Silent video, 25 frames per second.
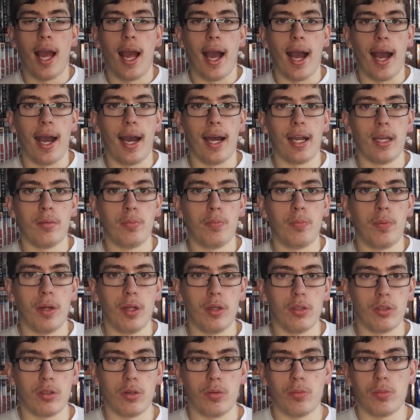and
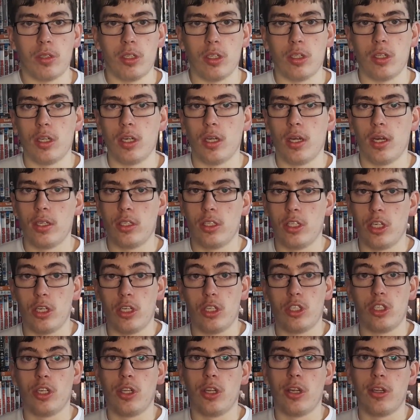builds up to the
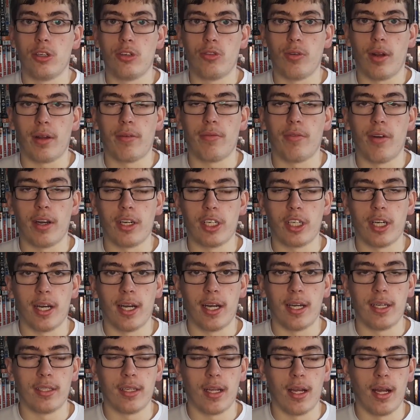Shrek
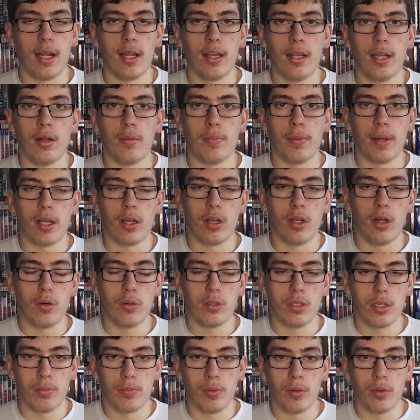franchise a little bit closer.